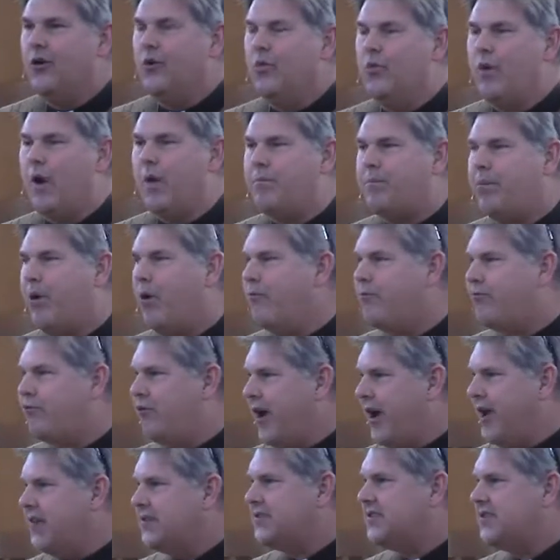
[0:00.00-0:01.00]
what Pope
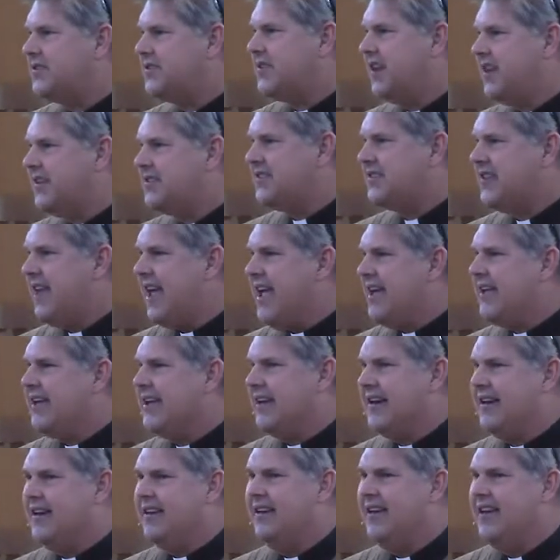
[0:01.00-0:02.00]
Francis has
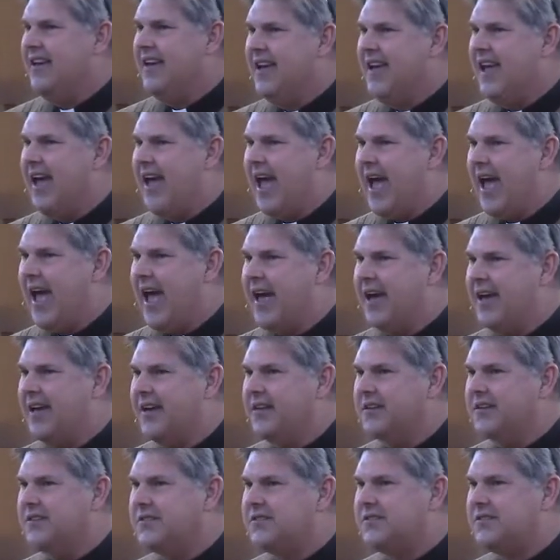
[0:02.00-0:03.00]
taken
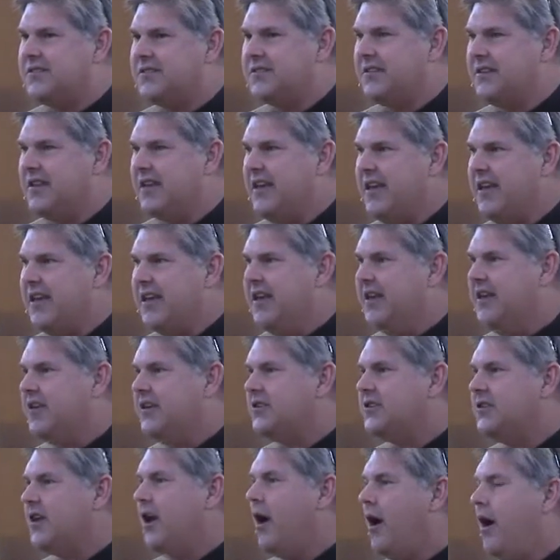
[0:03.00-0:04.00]
as
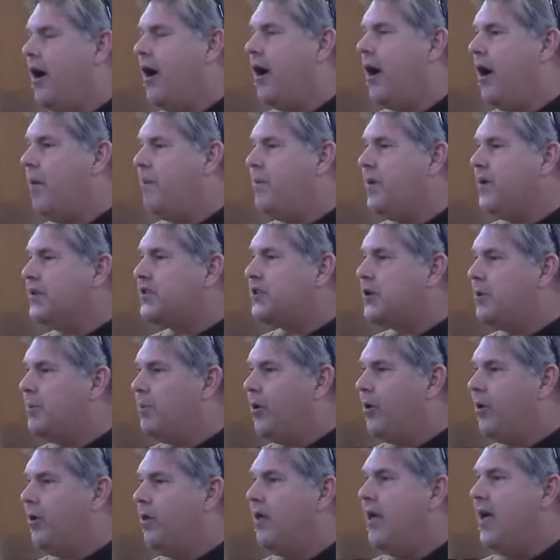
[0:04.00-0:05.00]
his
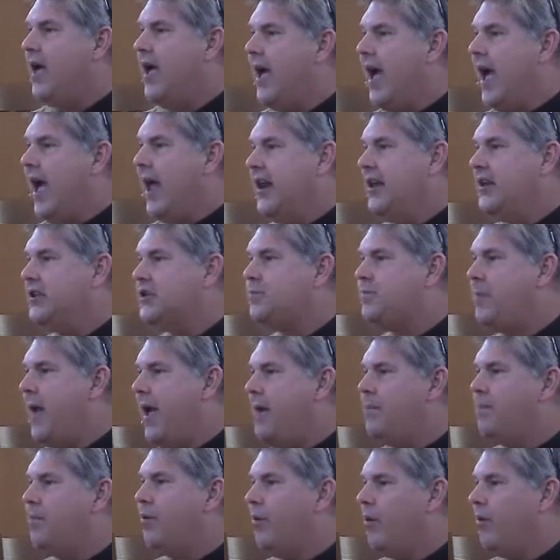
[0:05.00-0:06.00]
episcopal and his
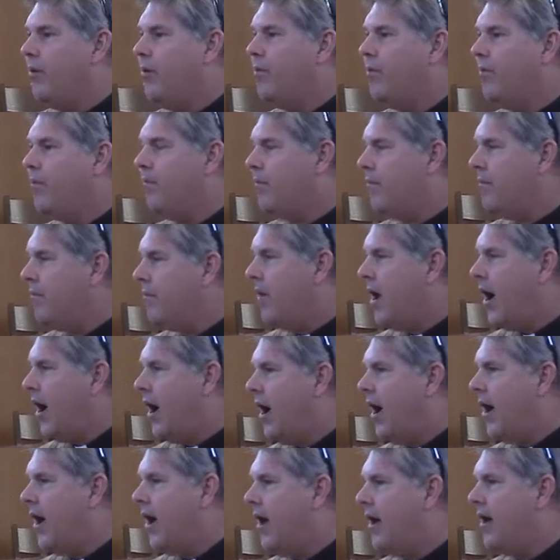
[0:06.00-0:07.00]
papal,
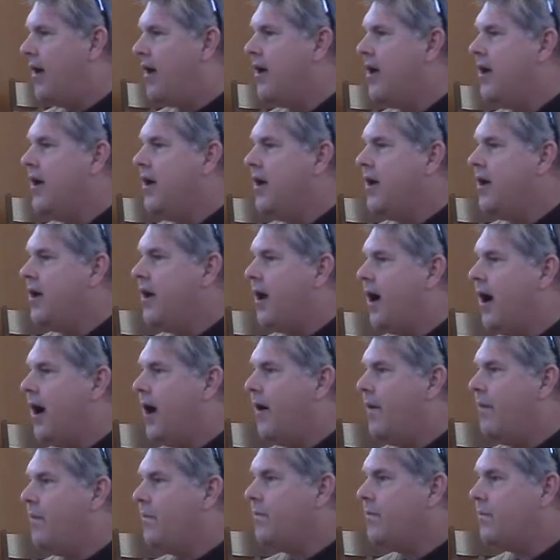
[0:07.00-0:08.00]
uh,
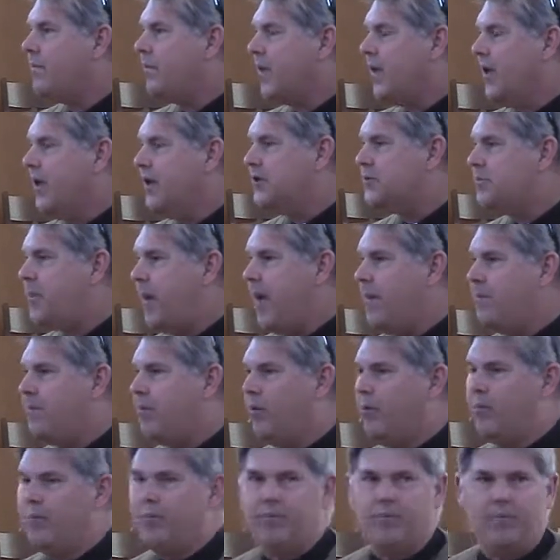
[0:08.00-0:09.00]
um, his
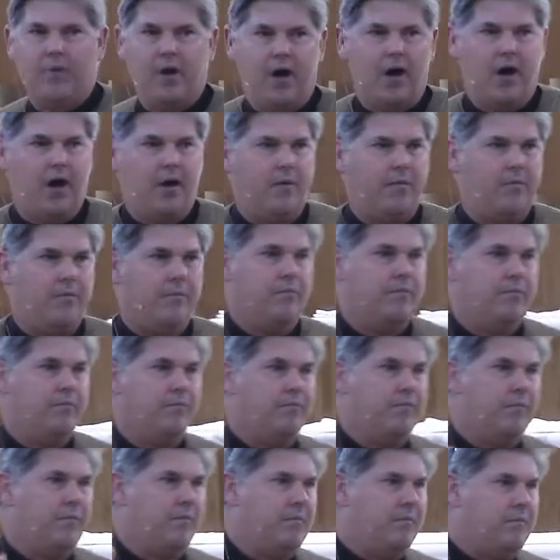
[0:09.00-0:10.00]
papal um,
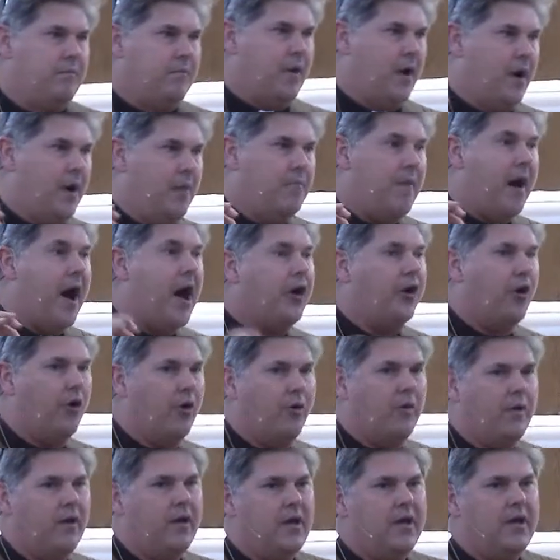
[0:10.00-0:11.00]
uh,
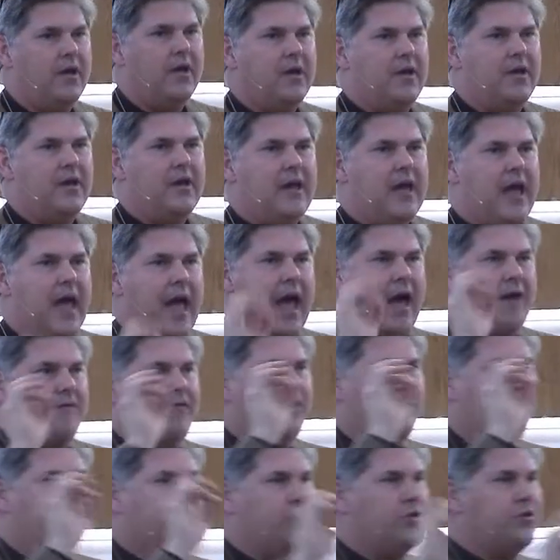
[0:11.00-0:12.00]
motto
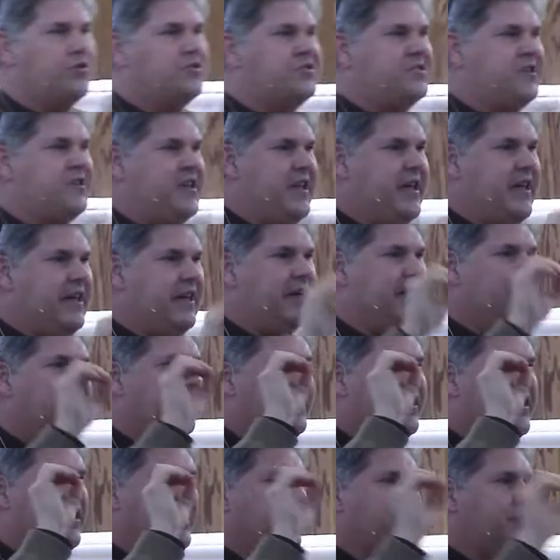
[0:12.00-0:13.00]
having mercy,
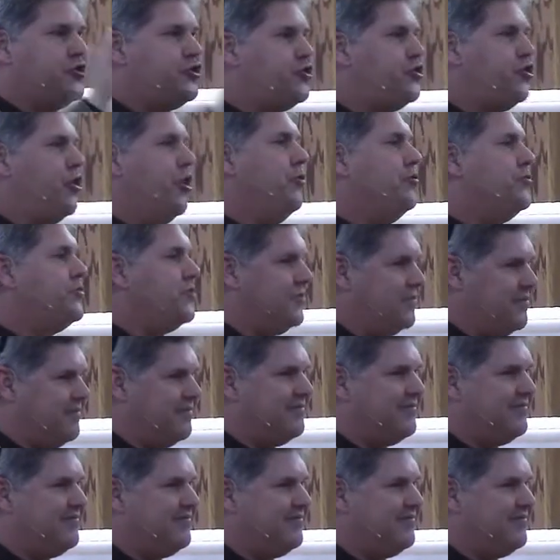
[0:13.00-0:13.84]
he has chosen.